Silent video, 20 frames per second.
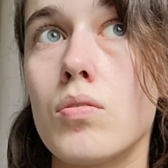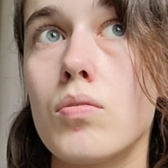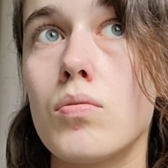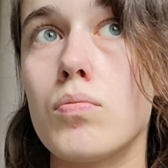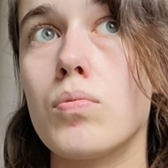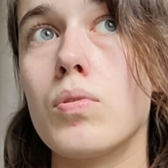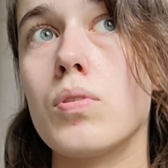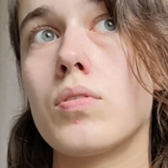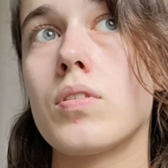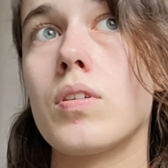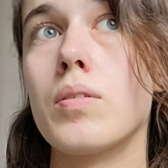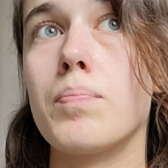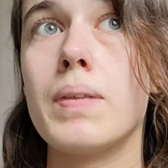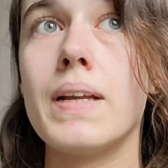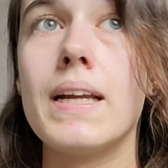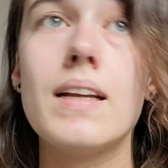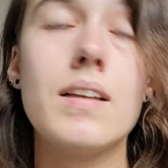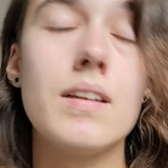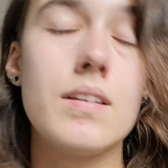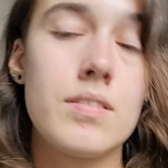would
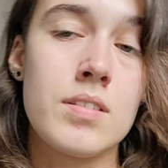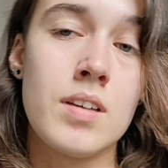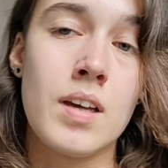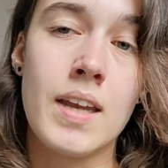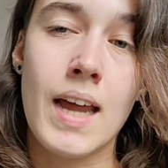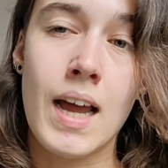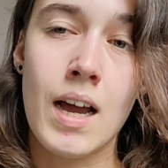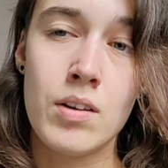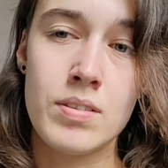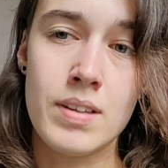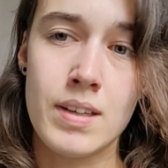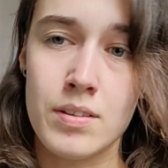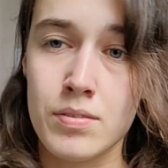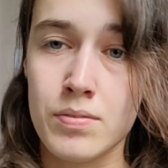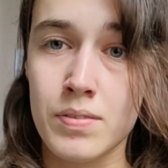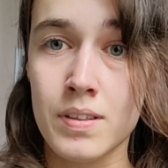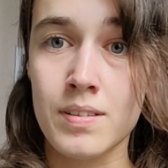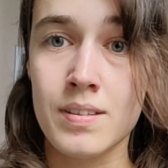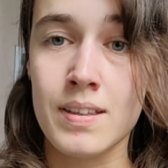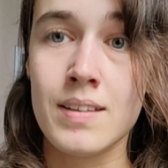completely shut out
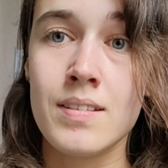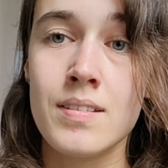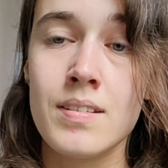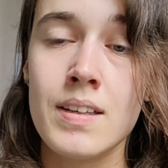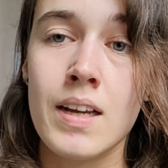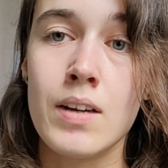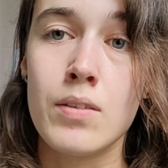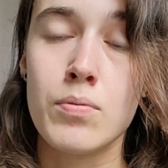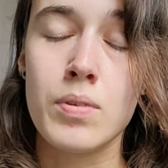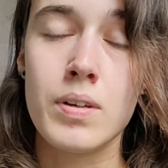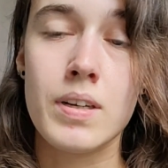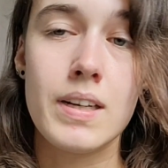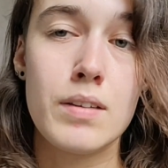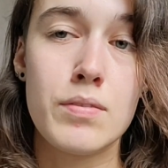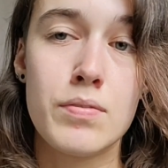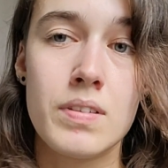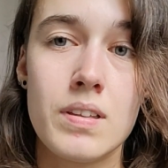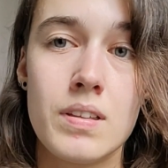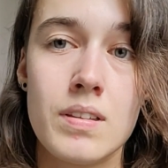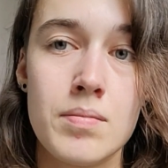extroverted sensing, I wouldn't
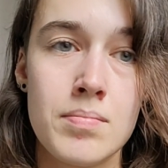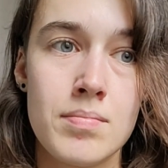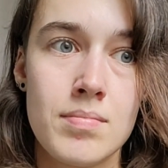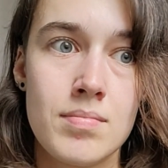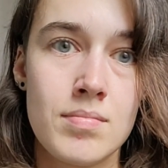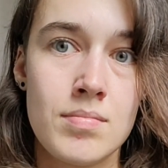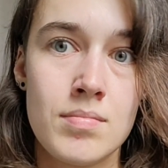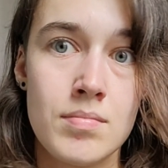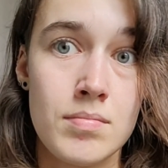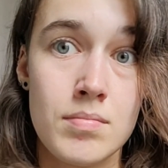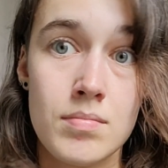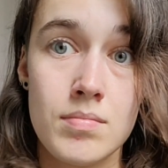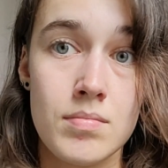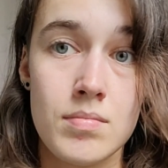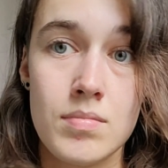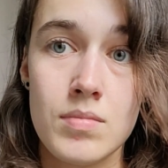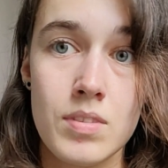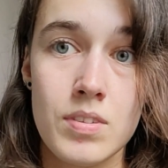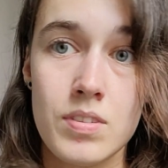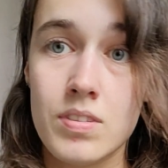even
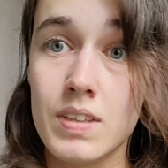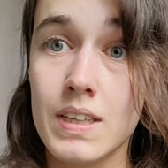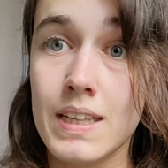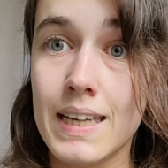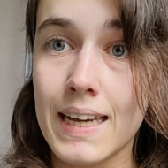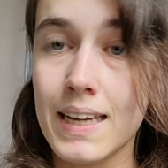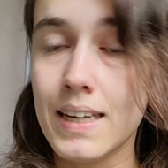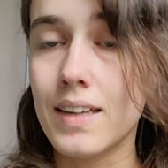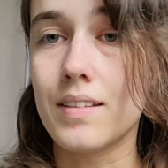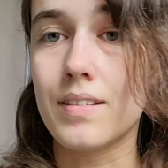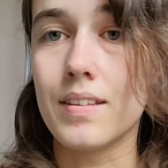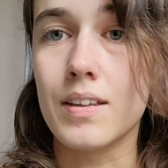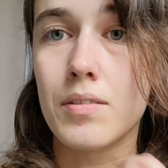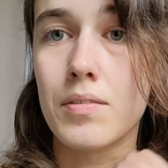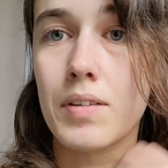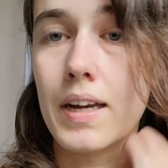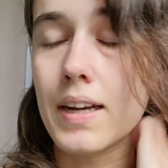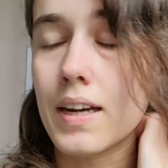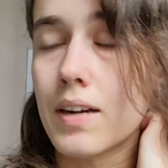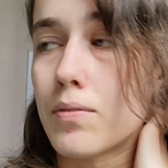see anything,
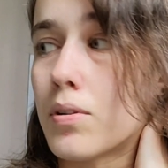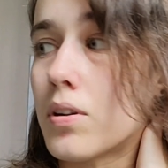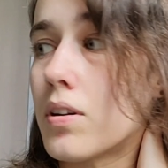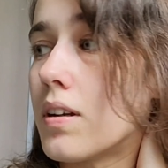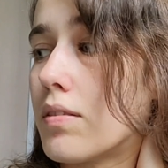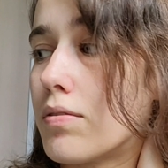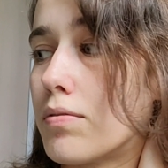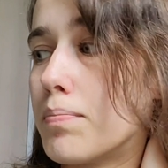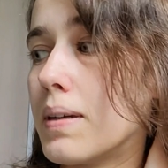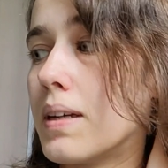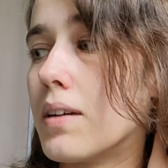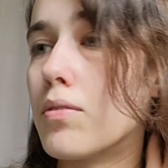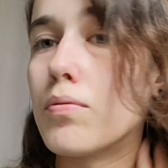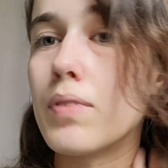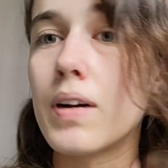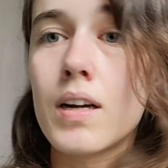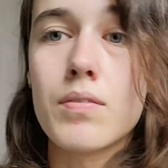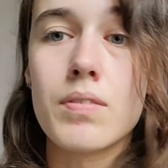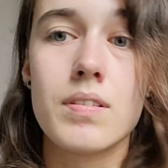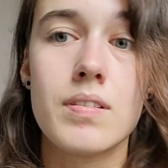right? I wouldn't even be
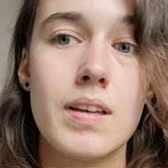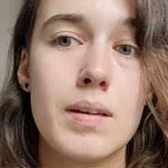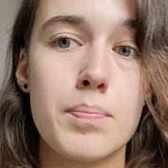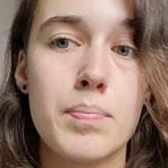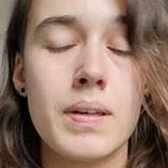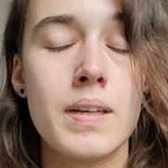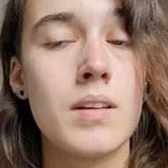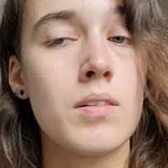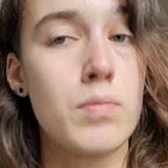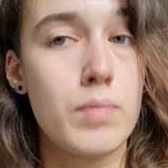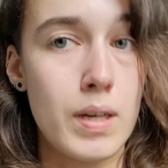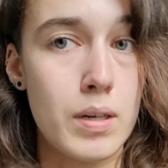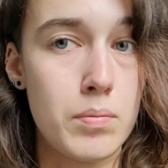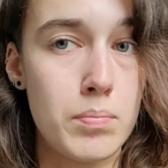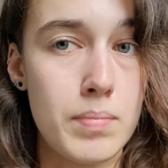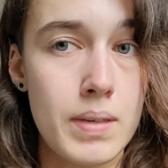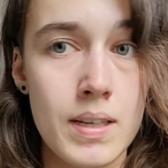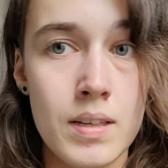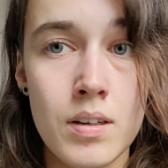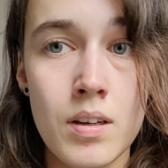aware of what's happening around
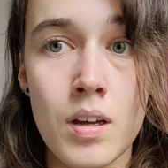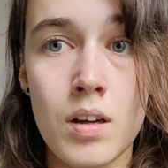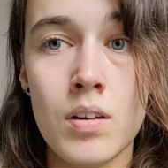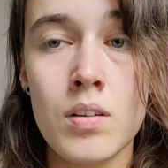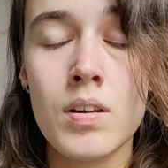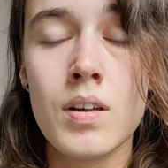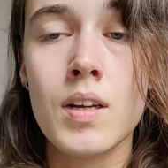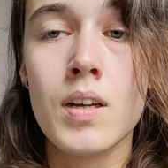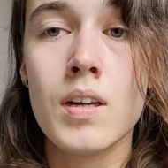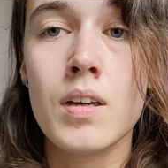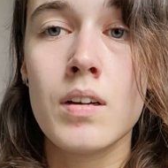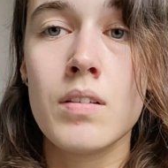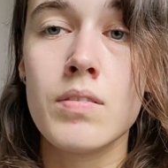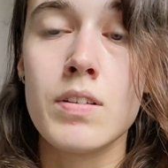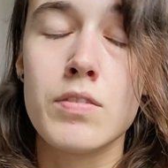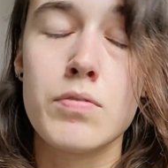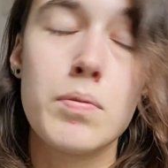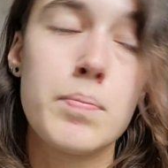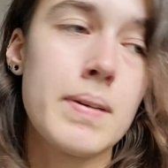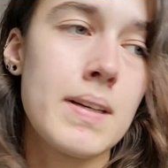me at all,
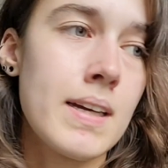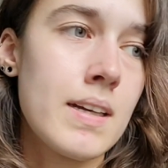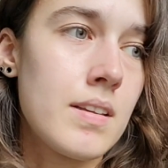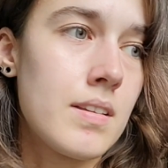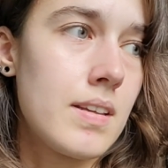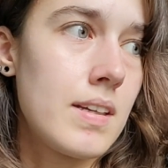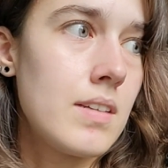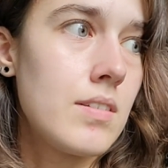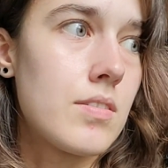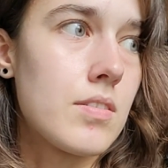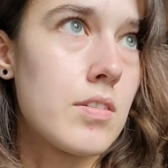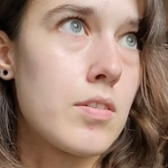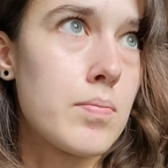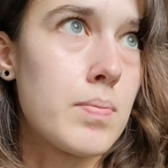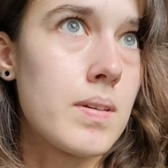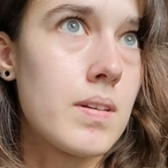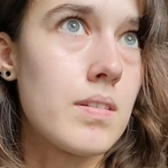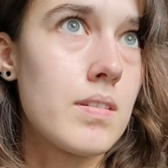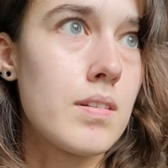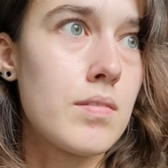which would be kind of dangerous,
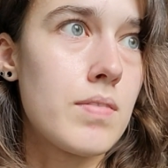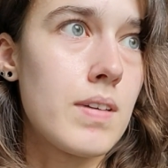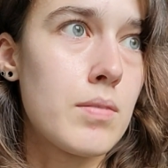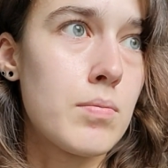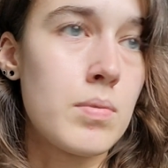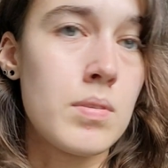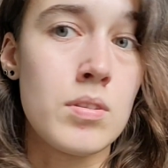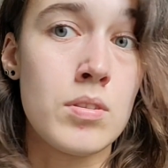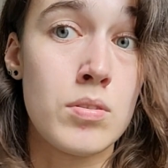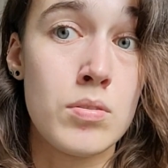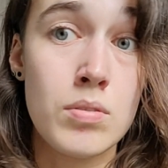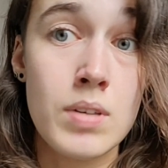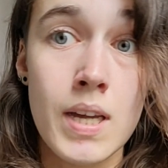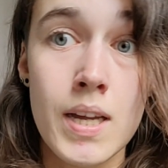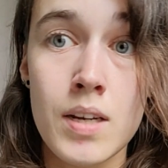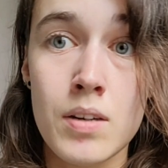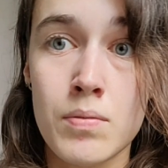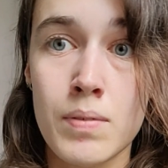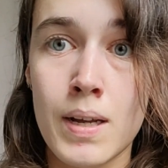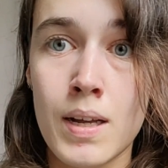because if I would do
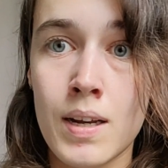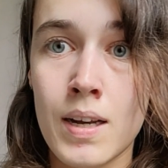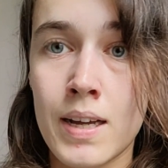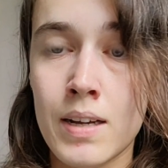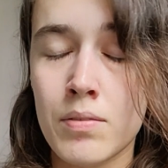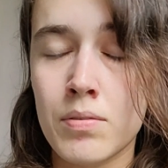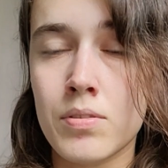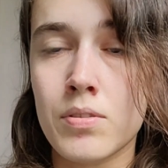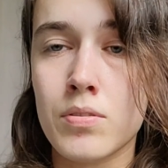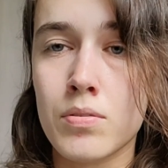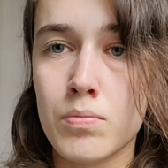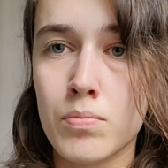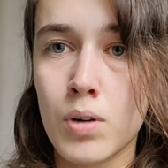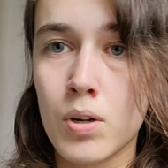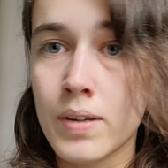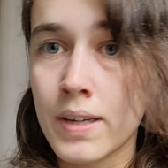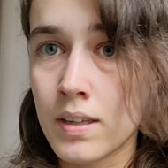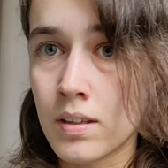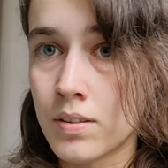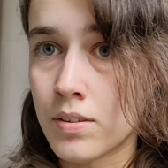that while I was
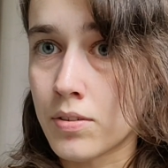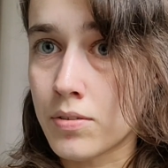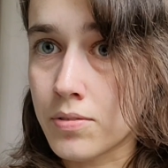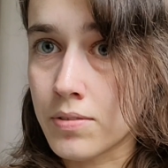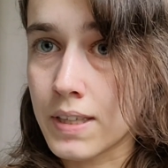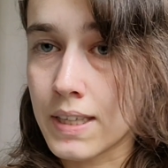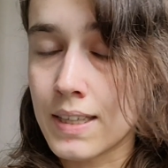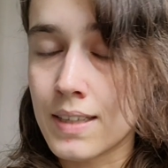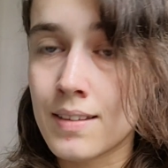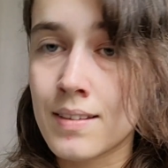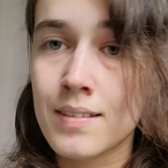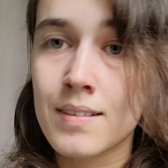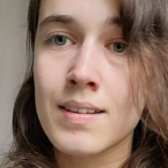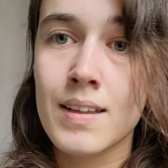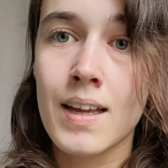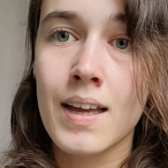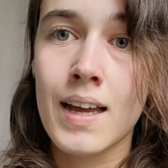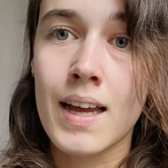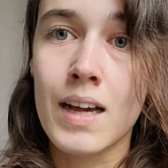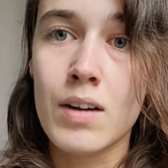walking on the street,
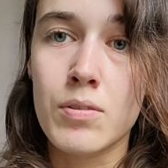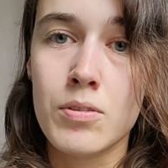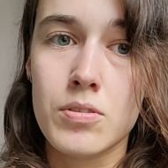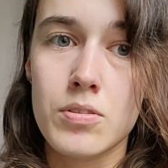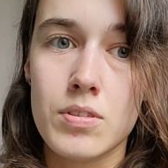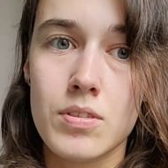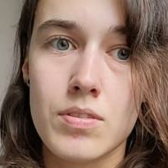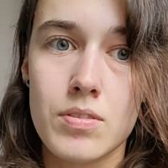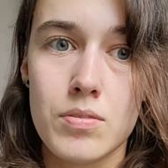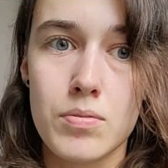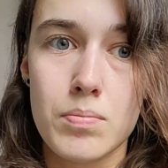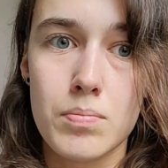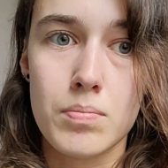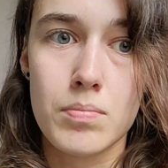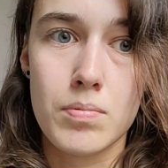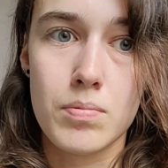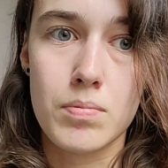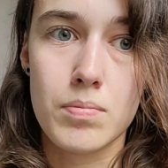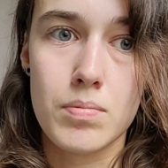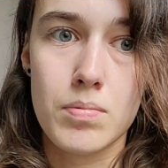I would just
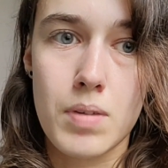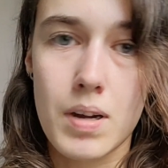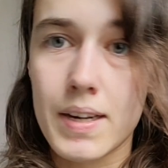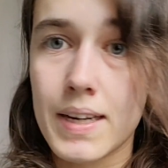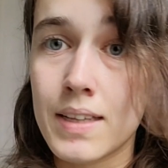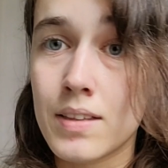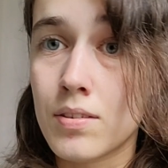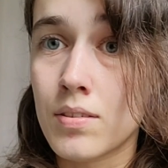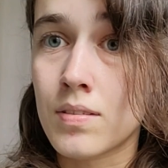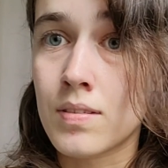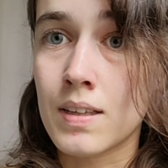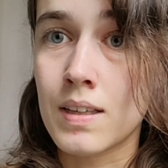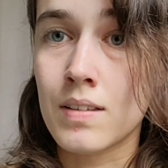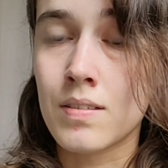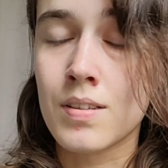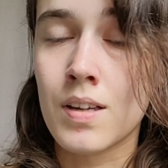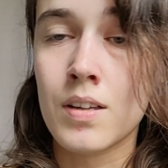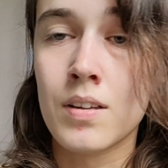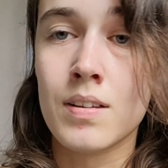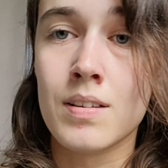run into
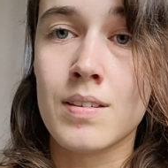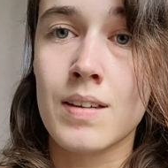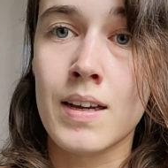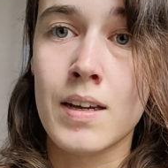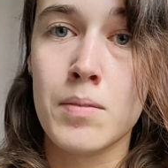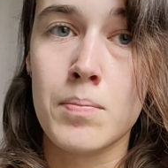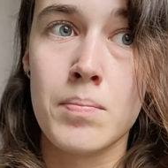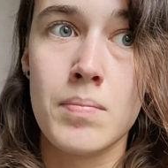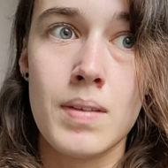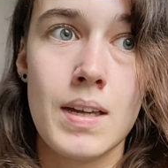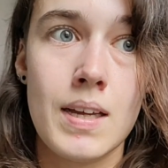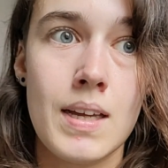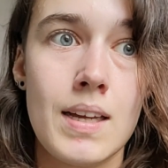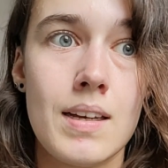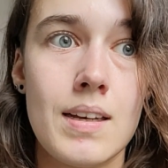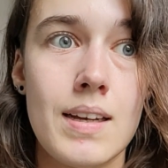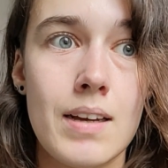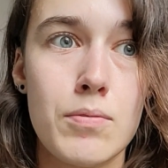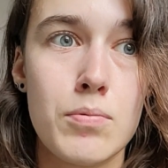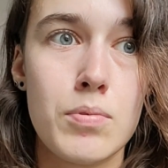things all the time
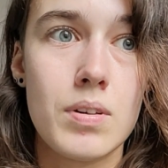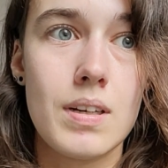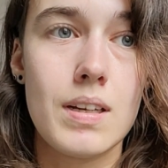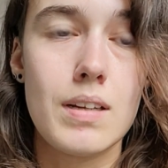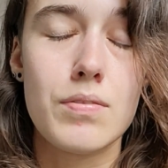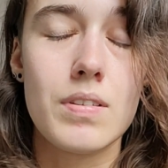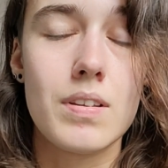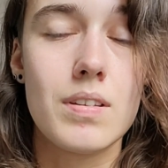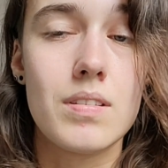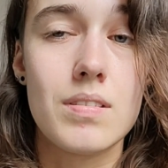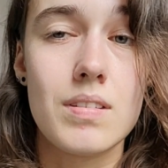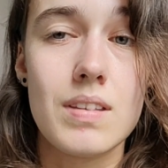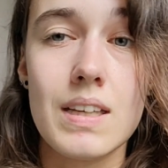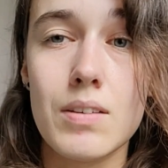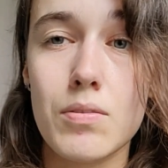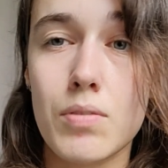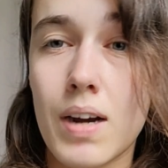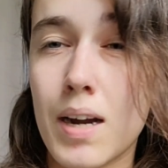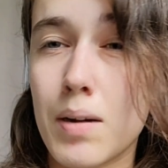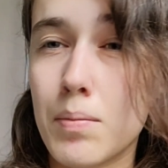and I wouldn't even see
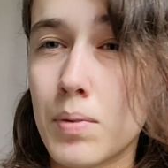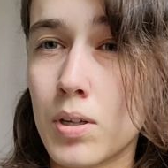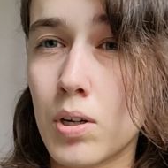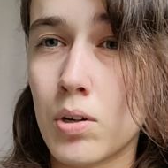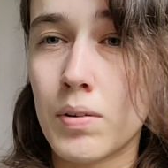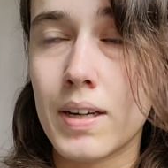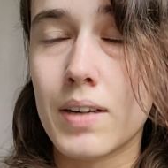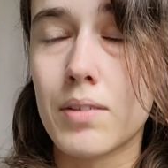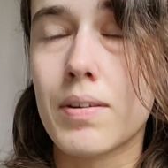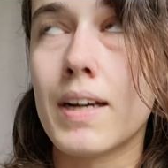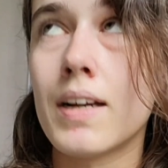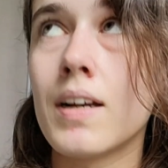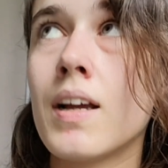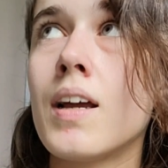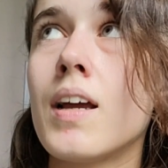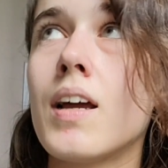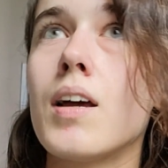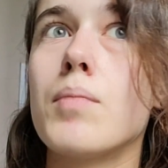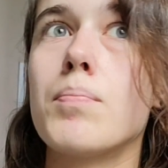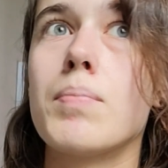where I'm going, right?
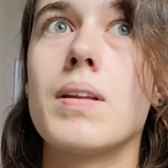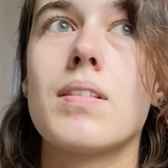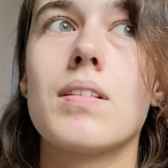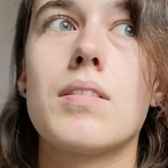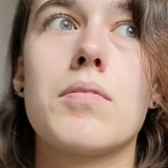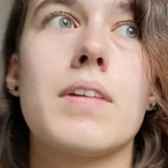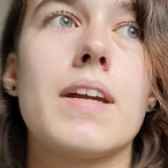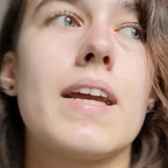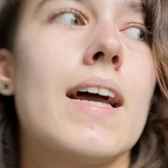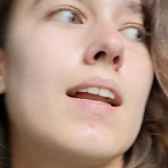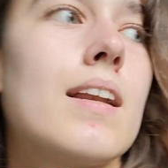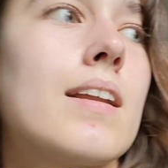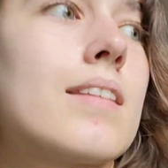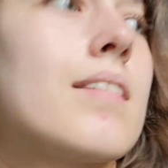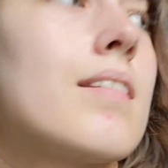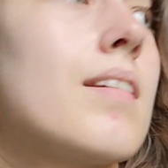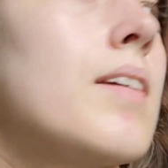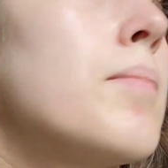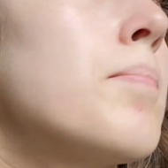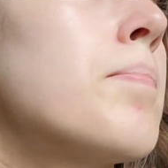But in
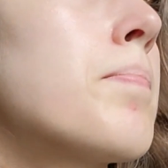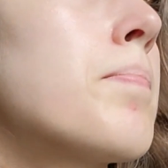reality,